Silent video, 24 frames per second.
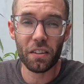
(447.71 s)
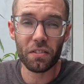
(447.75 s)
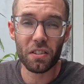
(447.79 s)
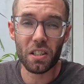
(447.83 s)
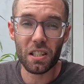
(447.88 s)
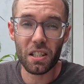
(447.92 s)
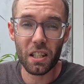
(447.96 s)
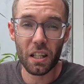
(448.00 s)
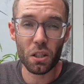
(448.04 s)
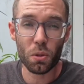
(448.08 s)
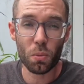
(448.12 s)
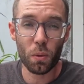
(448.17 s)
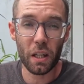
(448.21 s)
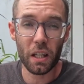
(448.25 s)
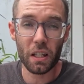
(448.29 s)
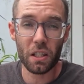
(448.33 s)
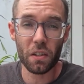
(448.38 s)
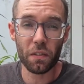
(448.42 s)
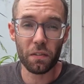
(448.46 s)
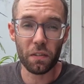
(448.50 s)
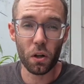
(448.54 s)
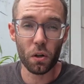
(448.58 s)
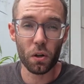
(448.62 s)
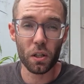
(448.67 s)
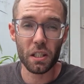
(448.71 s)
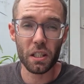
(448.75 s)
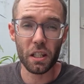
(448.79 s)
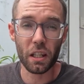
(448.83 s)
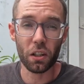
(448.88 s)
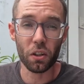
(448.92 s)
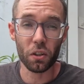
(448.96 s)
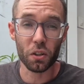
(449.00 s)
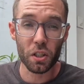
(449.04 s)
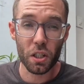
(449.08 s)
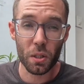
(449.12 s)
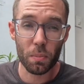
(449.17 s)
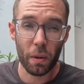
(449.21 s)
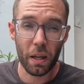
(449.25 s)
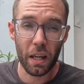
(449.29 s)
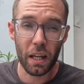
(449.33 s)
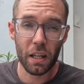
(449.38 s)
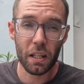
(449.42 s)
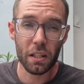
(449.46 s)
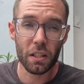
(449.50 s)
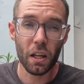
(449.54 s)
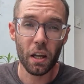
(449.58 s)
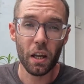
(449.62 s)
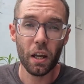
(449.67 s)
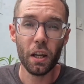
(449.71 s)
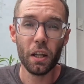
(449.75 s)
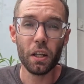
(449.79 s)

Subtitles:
after 6 weeks of focusing on speed,